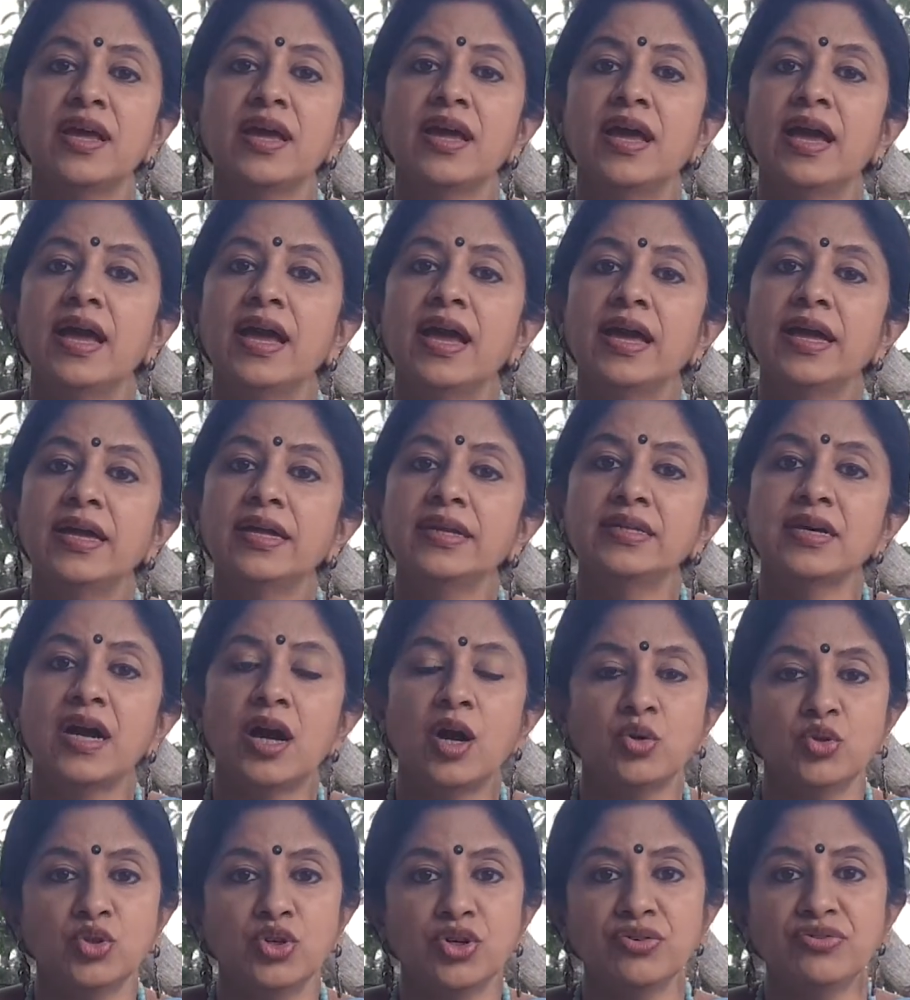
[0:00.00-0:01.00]
and
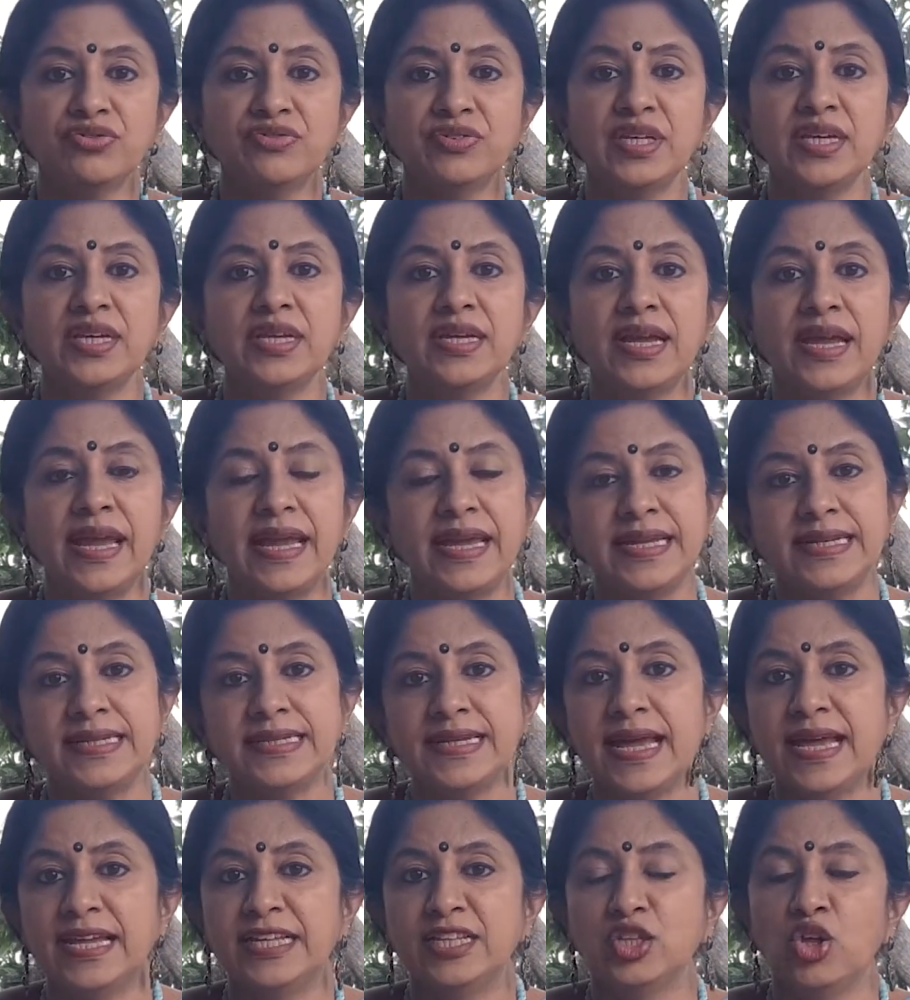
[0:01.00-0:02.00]
out of the 8
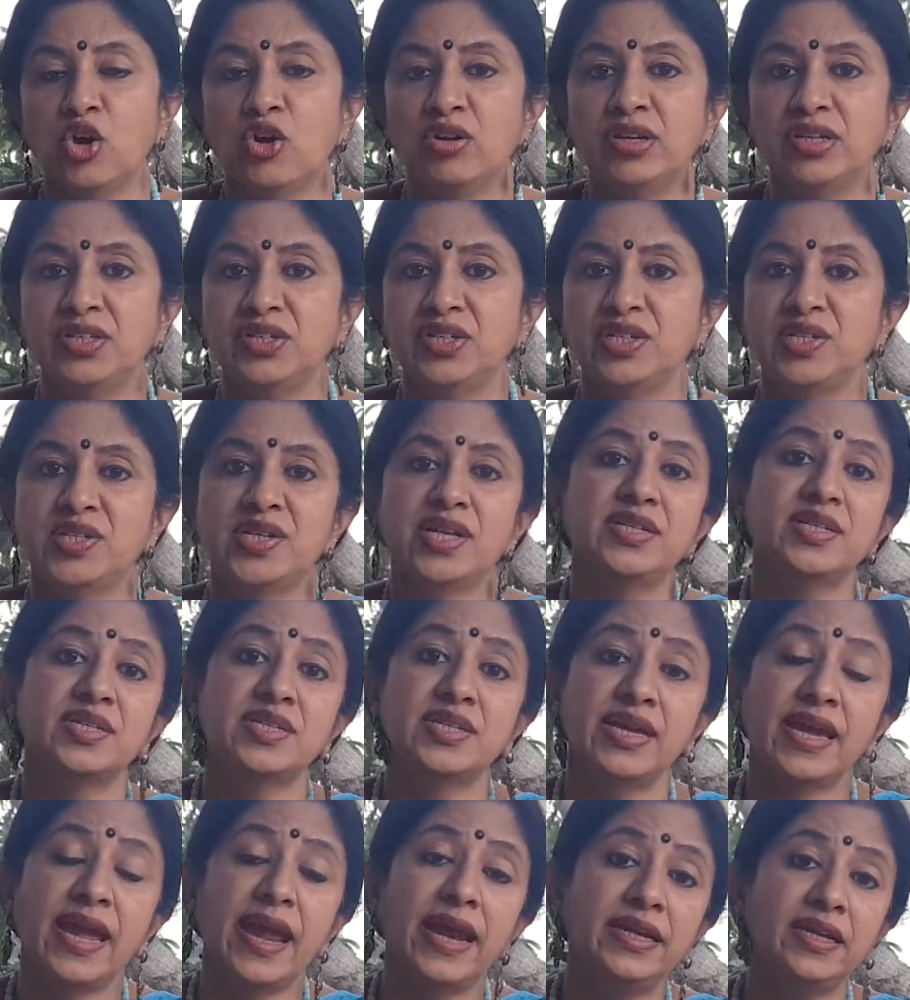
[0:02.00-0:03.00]
anthologies, that is
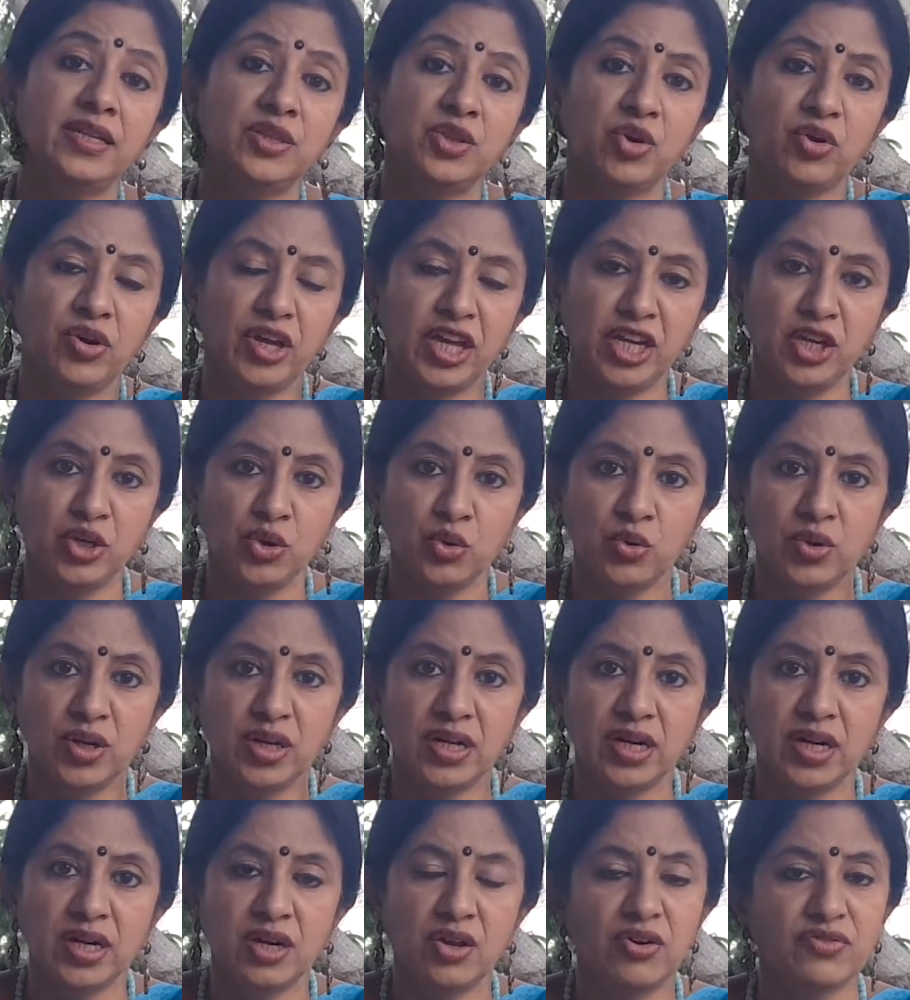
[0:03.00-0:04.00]
the Etuthogai
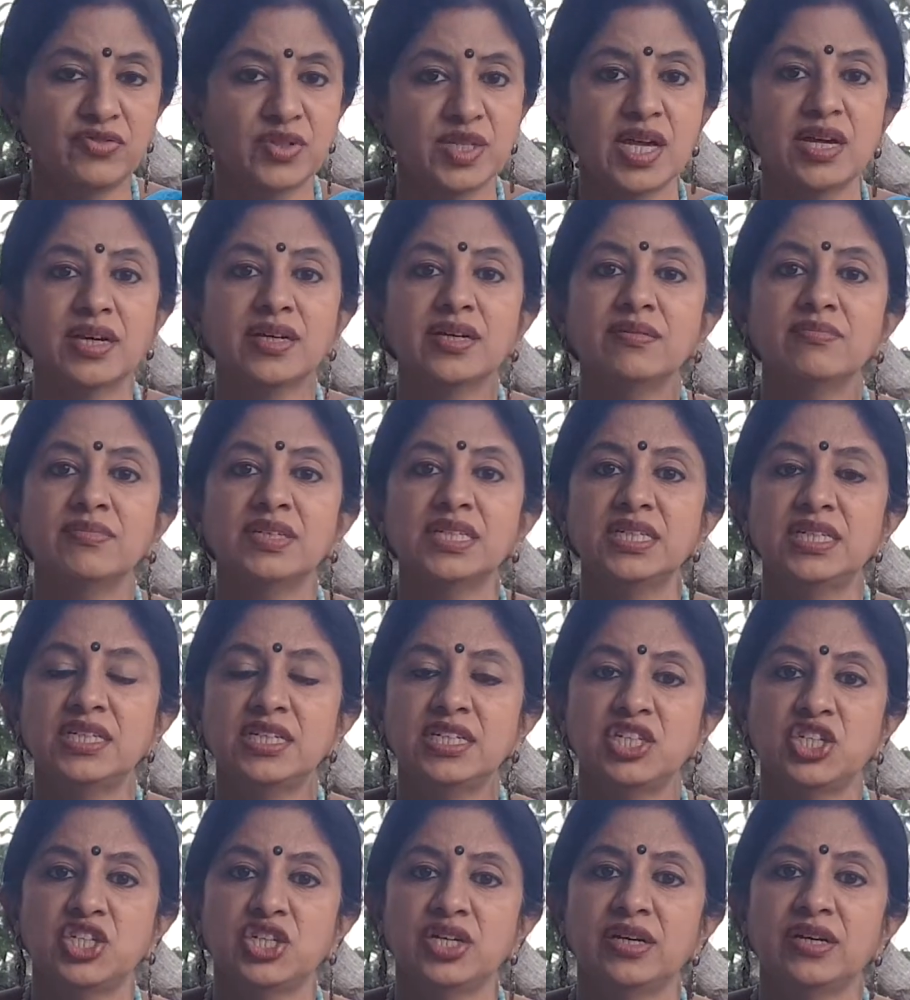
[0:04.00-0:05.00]
Noolgal of Sangam
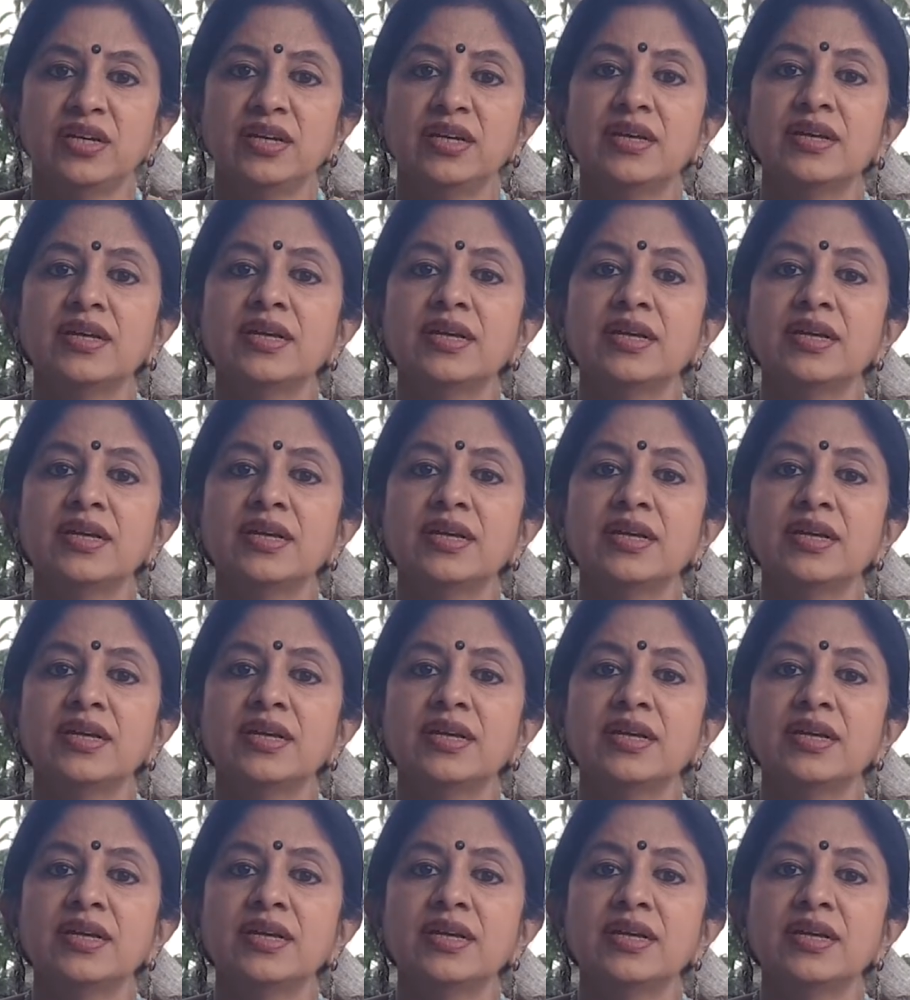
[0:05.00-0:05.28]
literature,